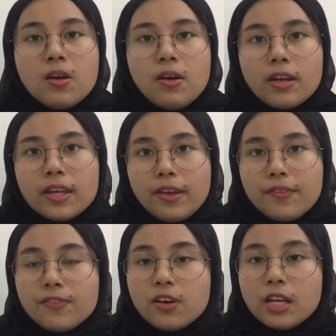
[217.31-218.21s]
Okay,
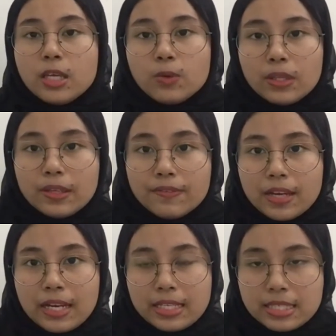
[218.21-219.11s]
for equity
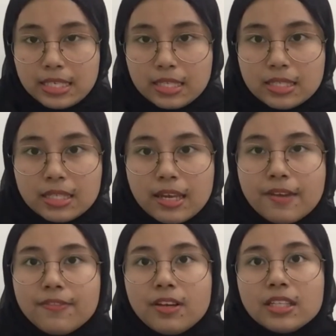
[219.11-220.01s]
financings, the
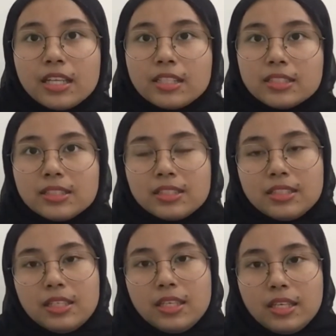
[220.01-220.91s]
advantages
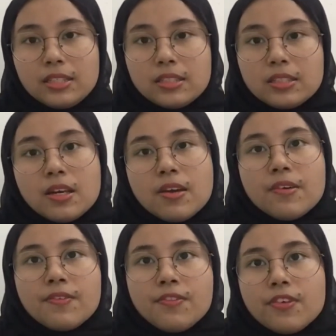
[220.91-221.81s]
is
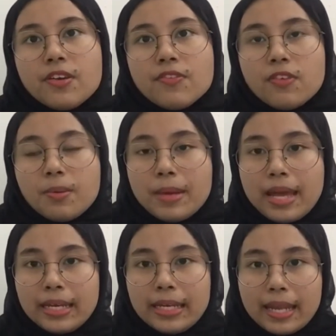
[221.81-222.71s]
free from
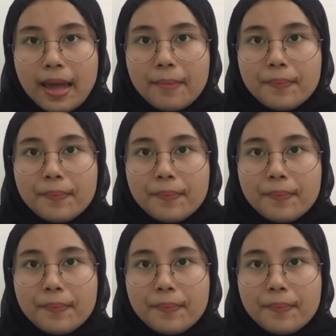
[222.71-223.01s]
any debt.